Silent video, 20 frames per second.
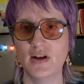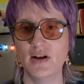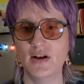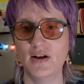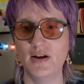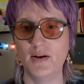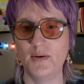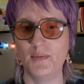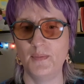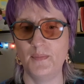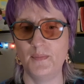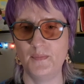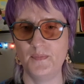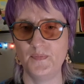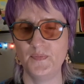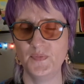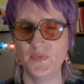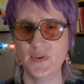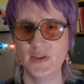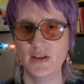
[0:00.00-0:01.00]

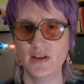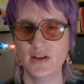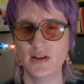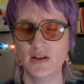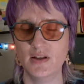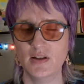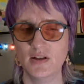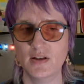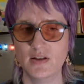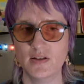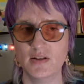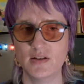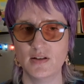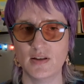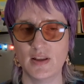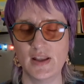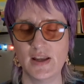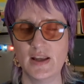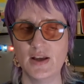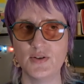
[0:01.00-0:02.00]
Um,
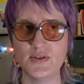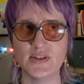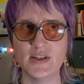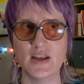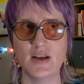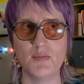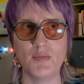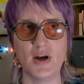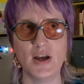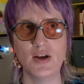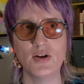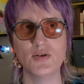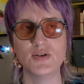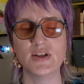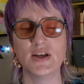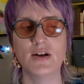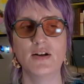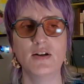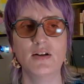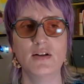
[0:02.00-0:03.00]
like I was saying, my
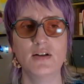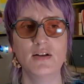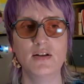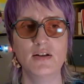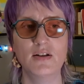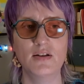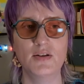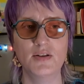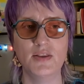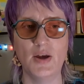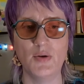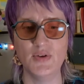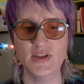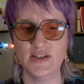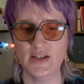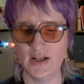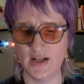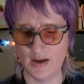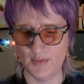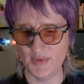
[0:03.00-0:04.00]
hotel that we
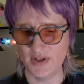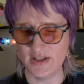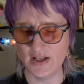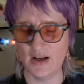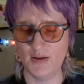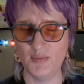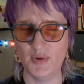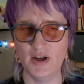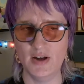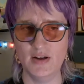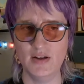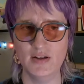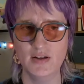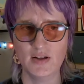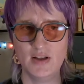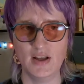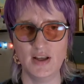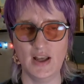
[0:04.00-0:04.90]
stayed at, Matamba,